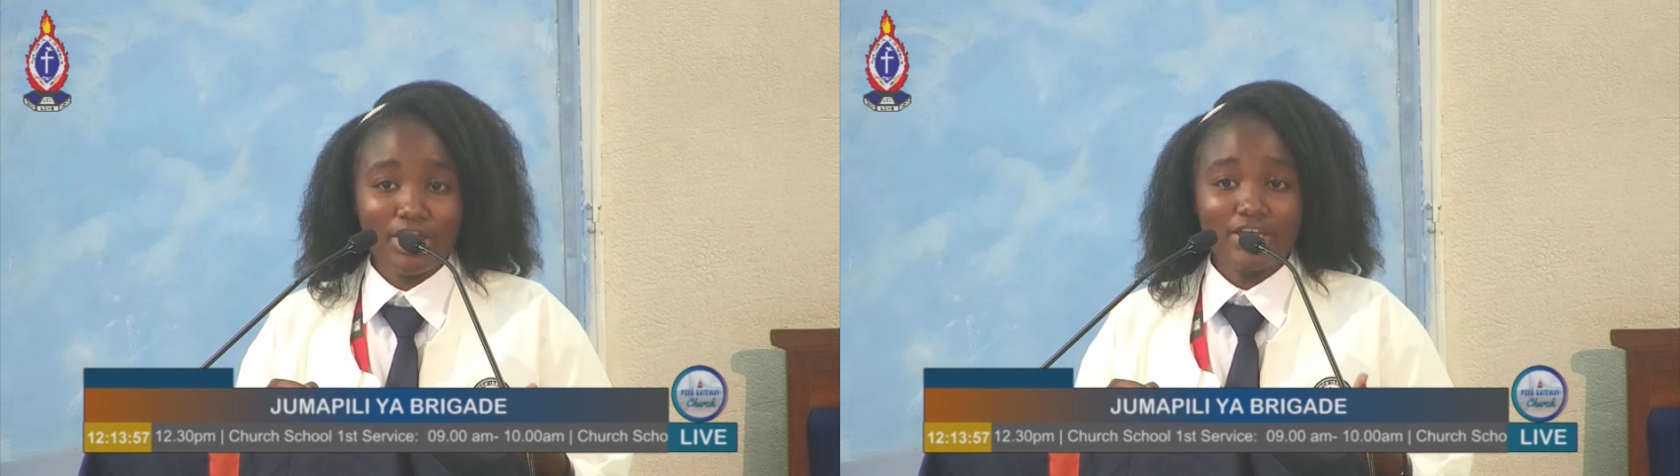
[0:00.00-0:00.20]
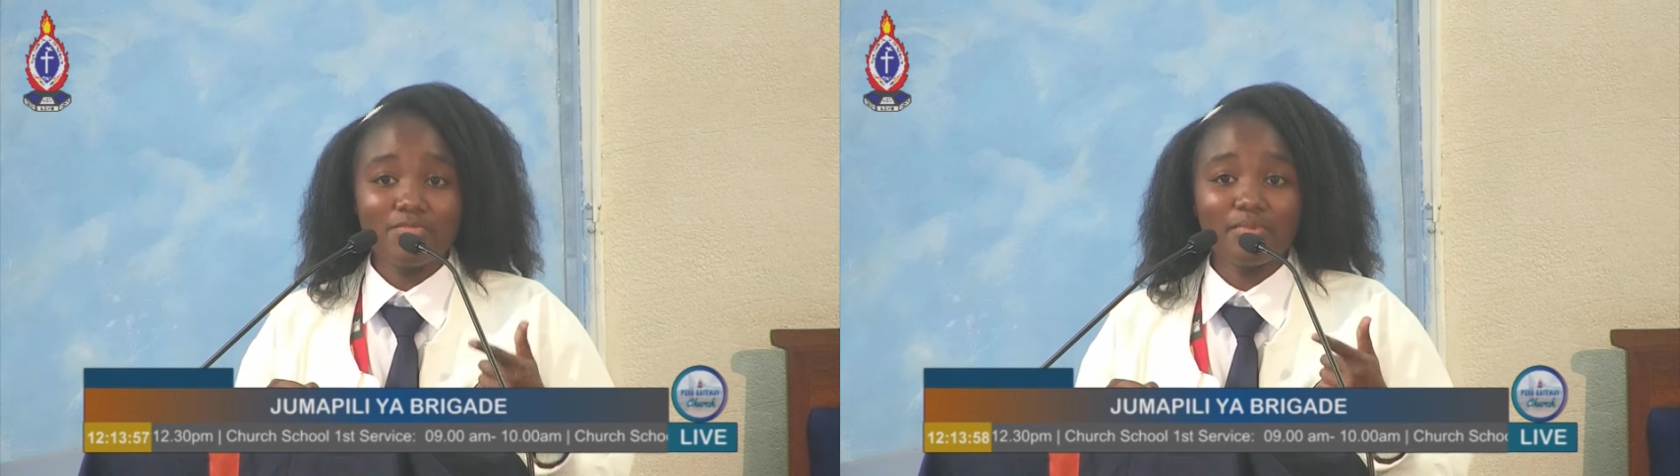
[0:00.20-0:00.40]

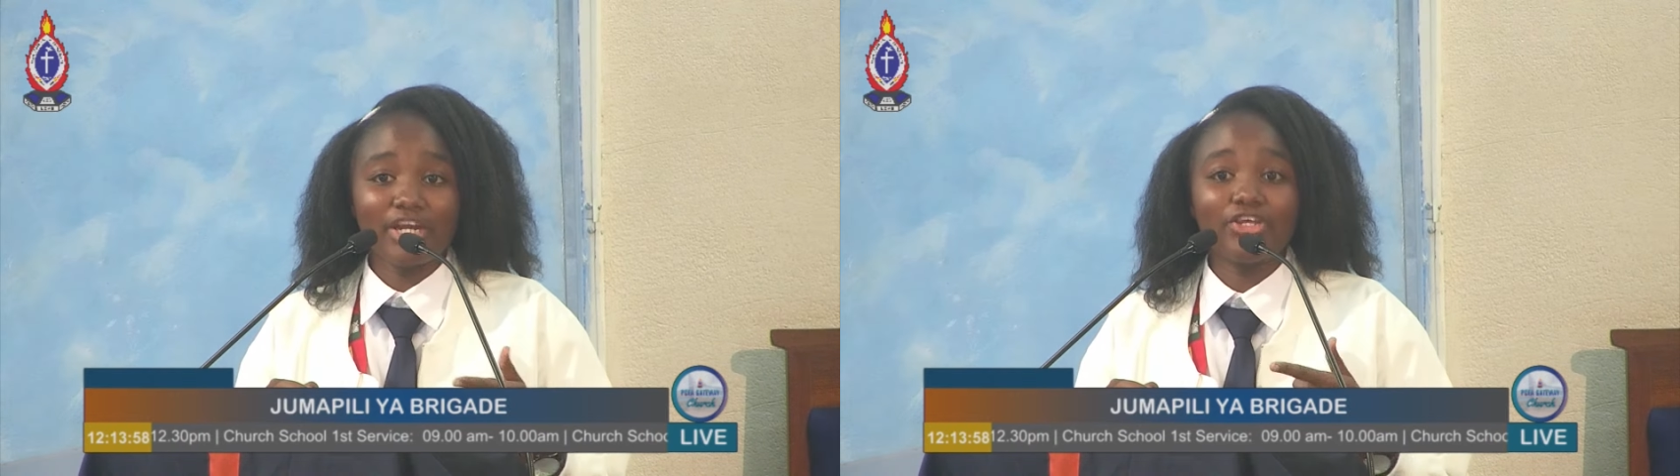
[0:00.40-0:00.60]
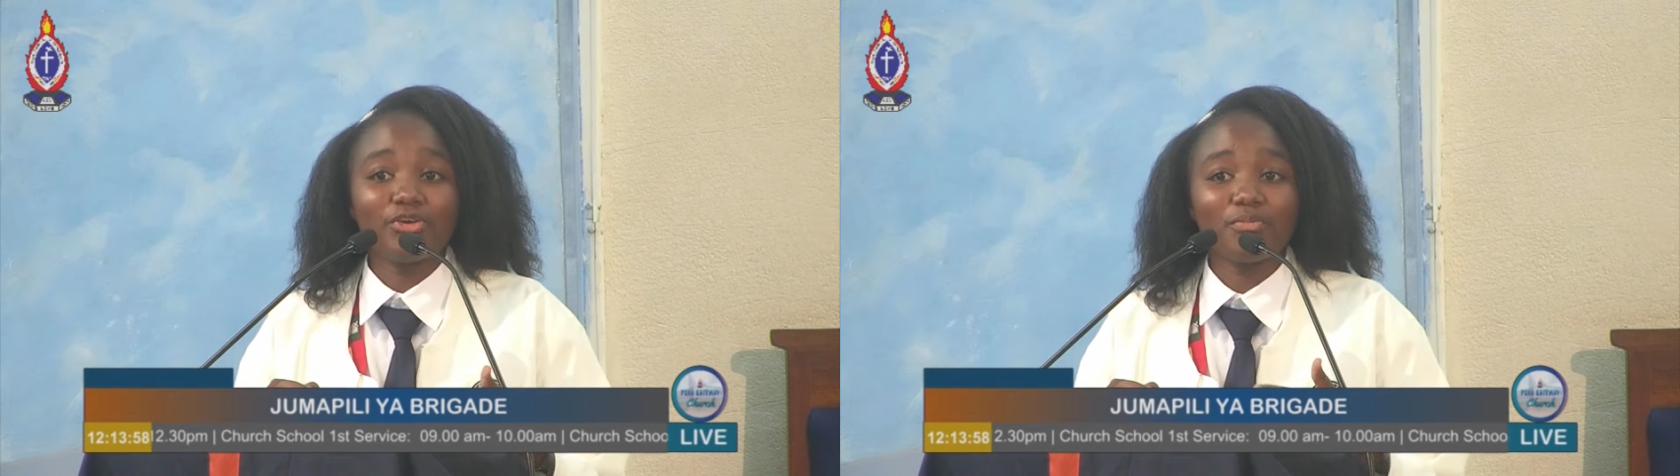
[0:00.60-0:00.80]
He
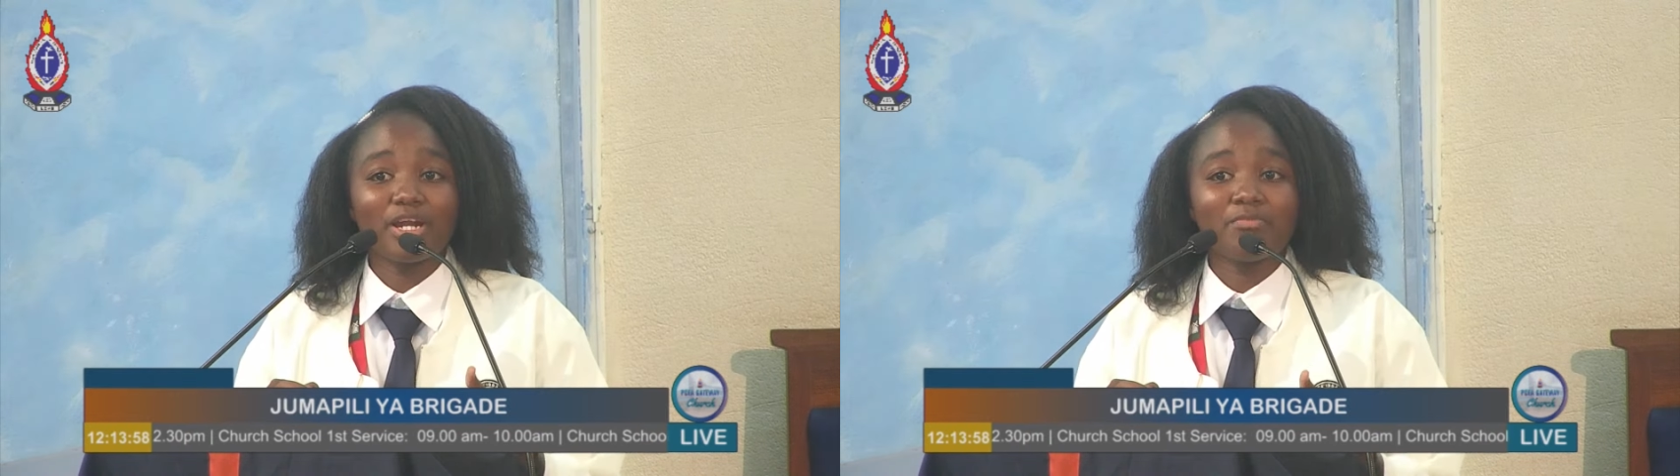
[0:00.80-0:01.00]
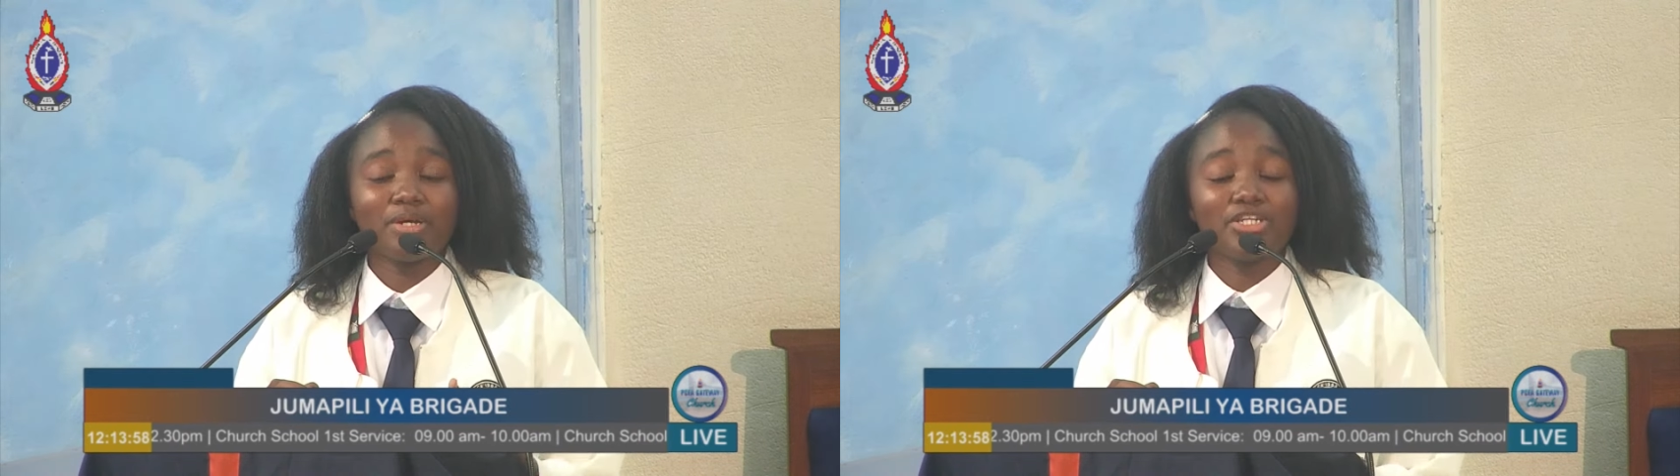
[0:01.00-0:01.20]
made
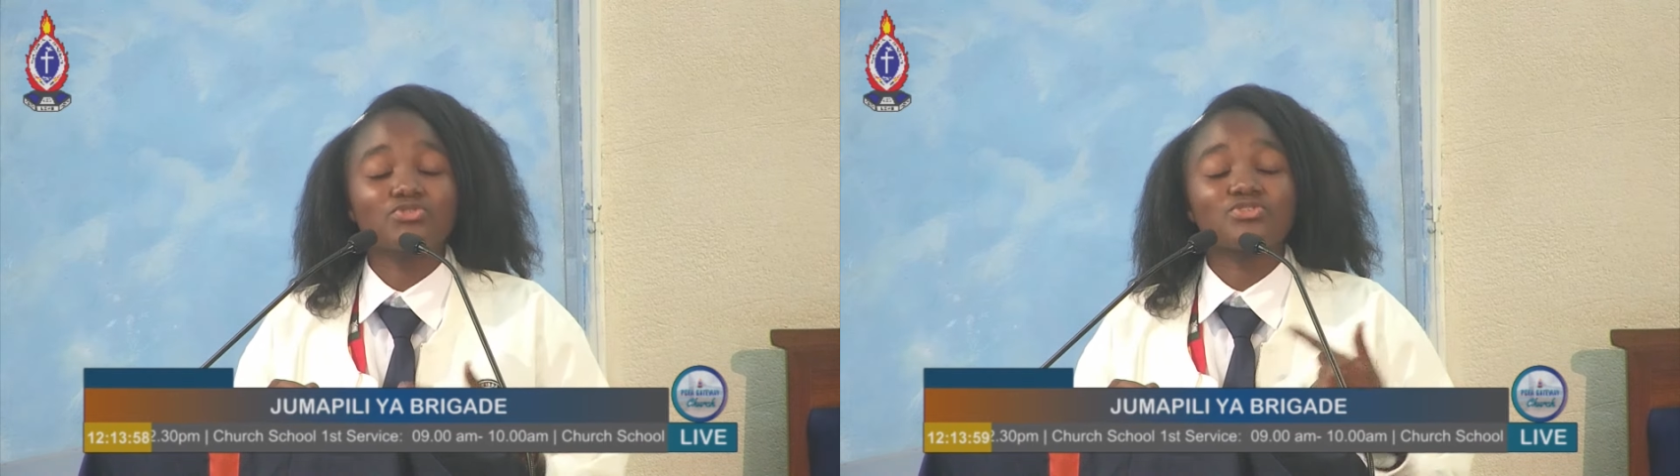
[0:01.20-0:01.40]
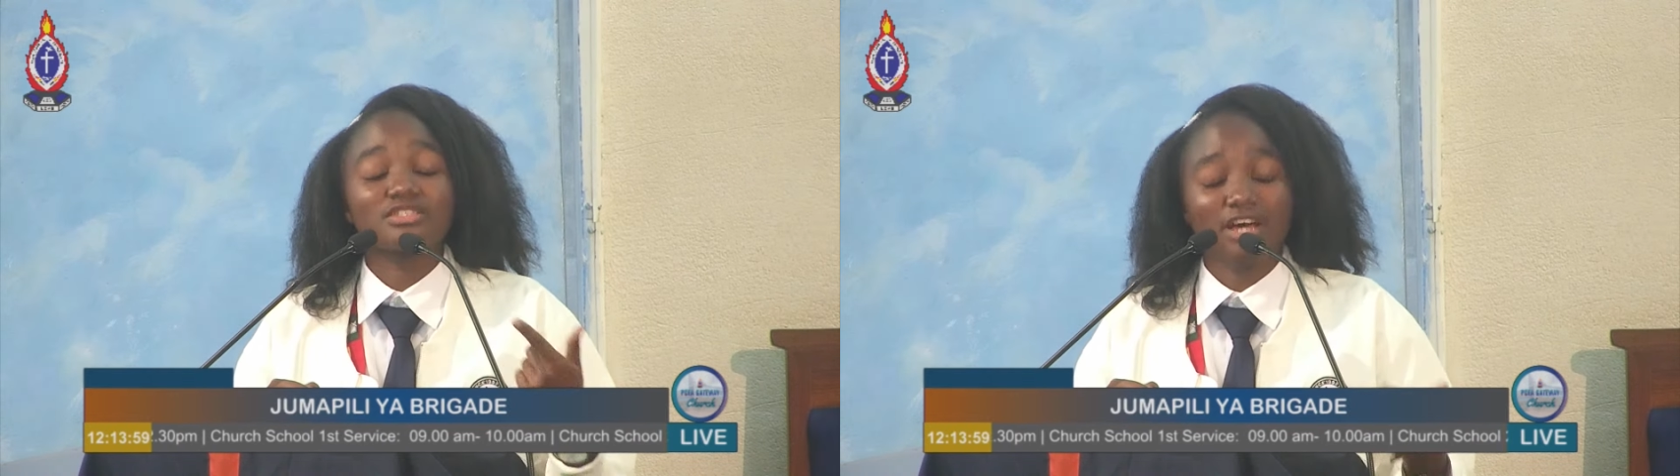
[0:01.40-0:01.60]
human being
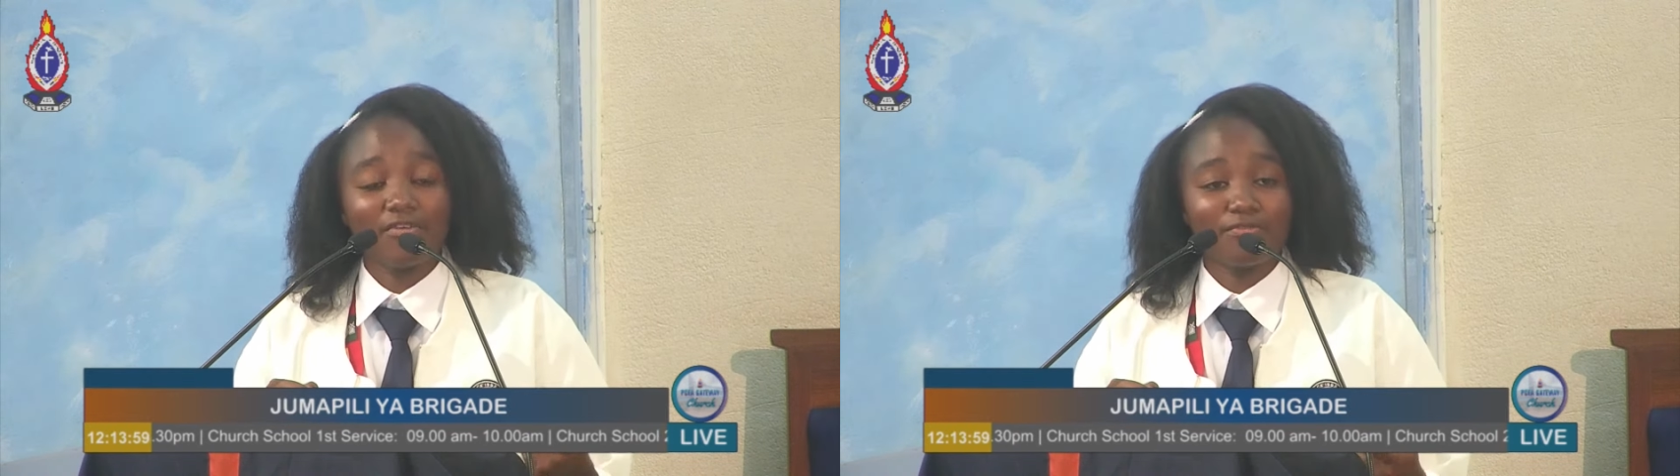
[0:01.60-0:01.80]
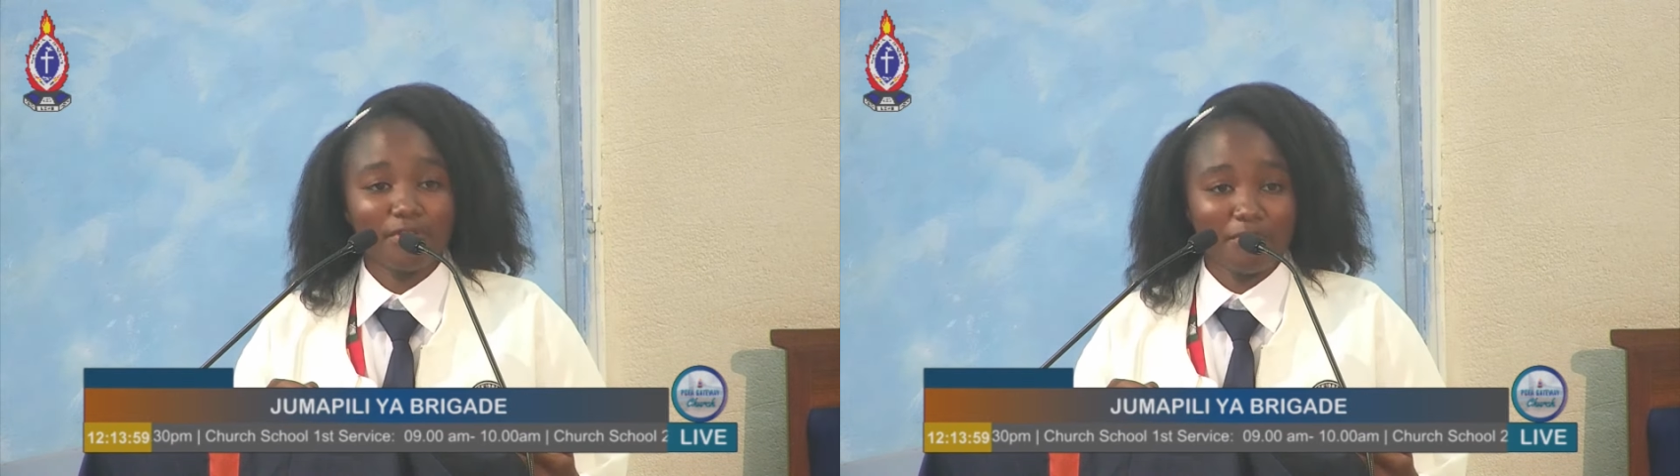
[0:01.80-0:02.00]
to
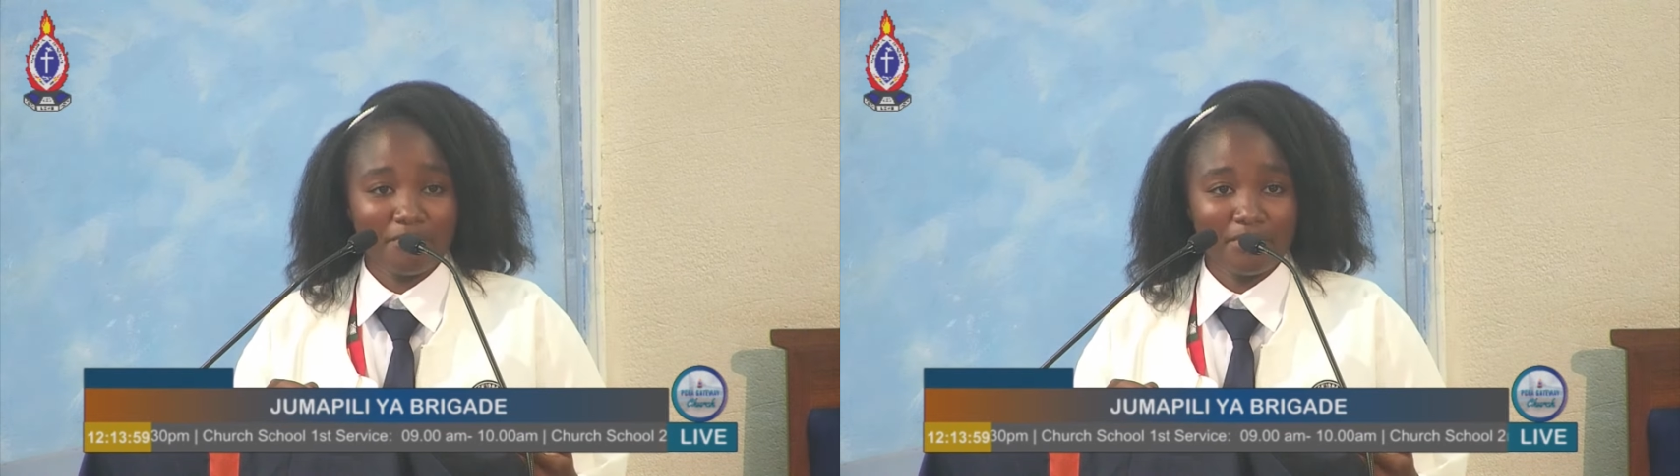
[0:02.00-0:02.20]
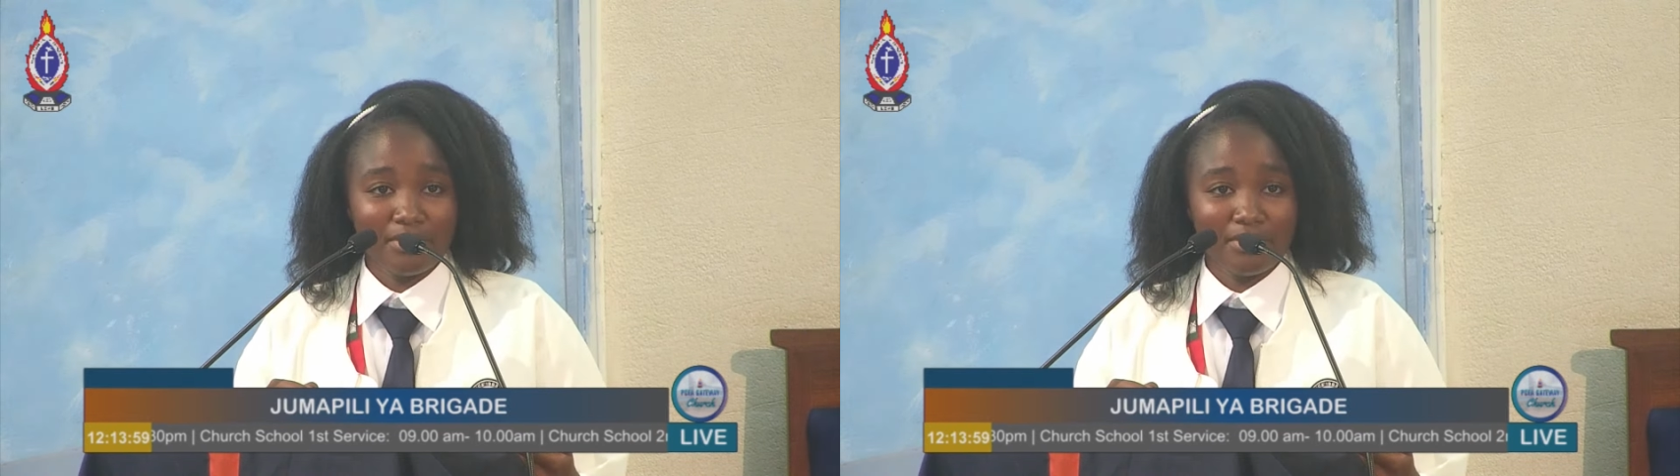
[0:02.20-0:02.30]
serve Him.